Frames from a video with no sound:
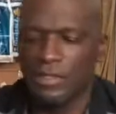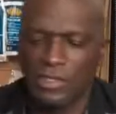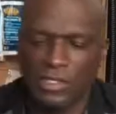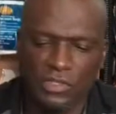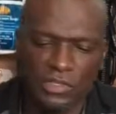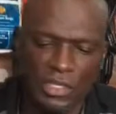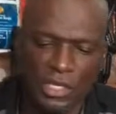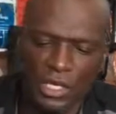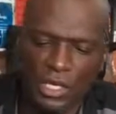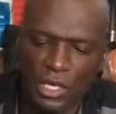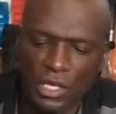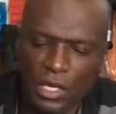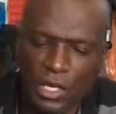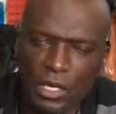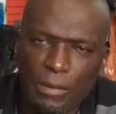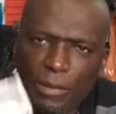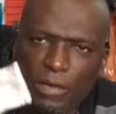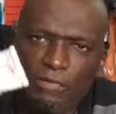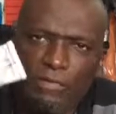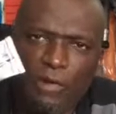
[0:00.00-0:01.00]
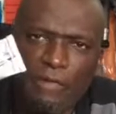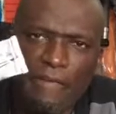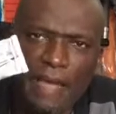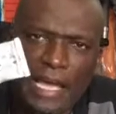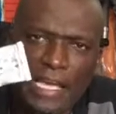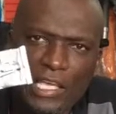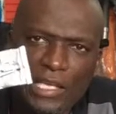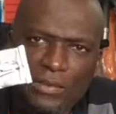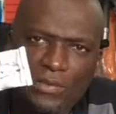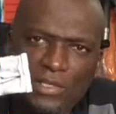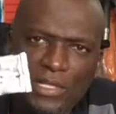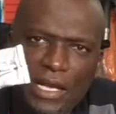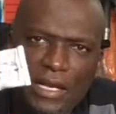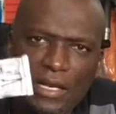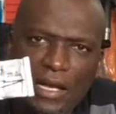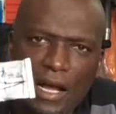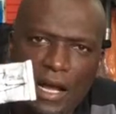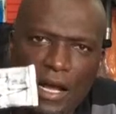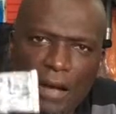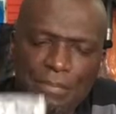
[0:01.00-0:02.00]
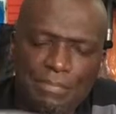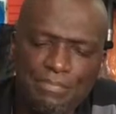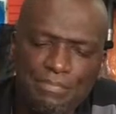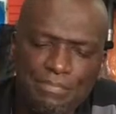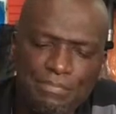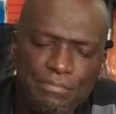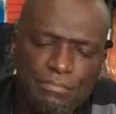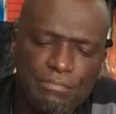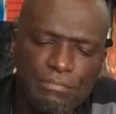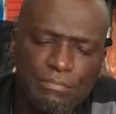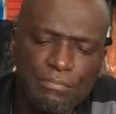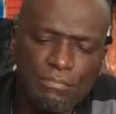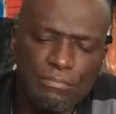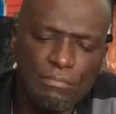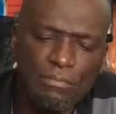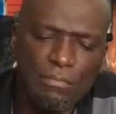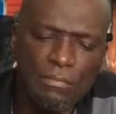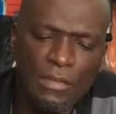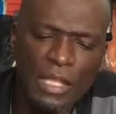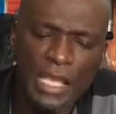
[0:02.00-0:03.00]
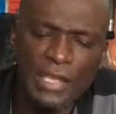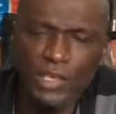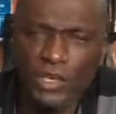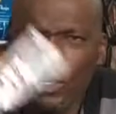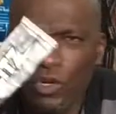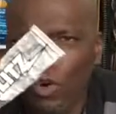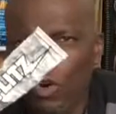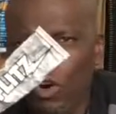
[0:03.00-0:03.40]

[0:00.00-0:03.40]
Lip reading: just go to monroevacuums.com and you could